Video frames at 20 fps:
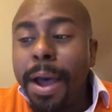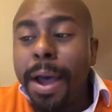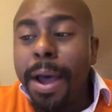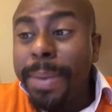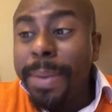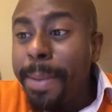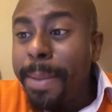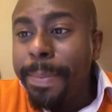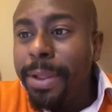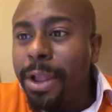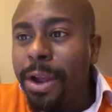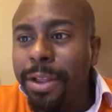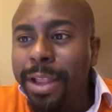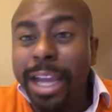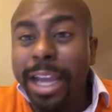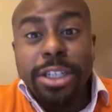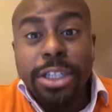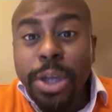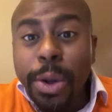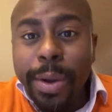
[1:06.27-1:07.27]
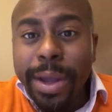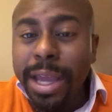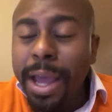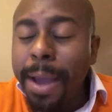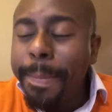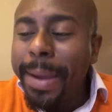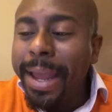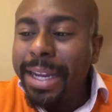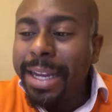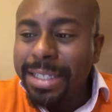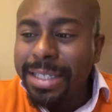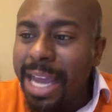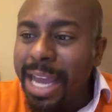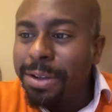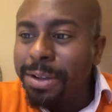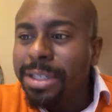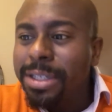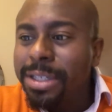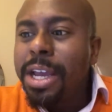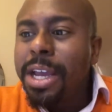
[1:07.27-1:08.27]
People are like showing up at his
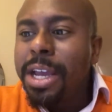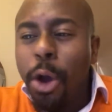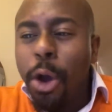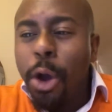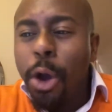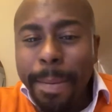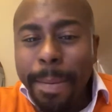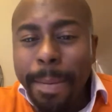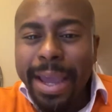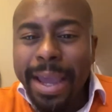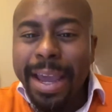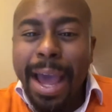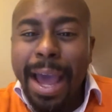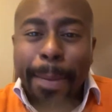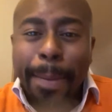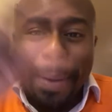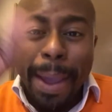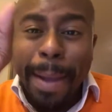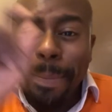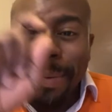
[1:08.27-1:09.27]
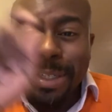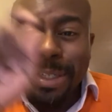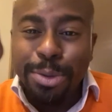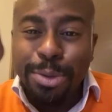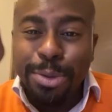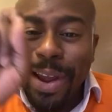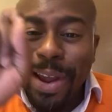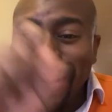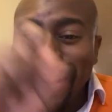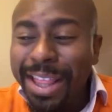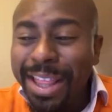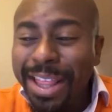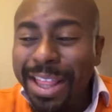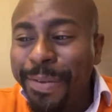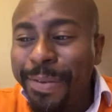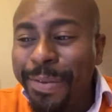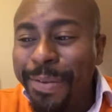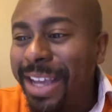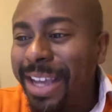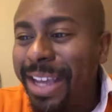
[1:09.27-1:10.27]
house. A woman got pepper sprayed in the
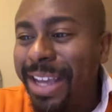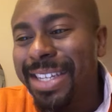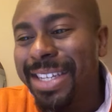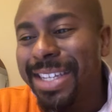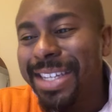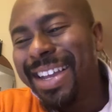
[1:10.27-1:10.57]
face.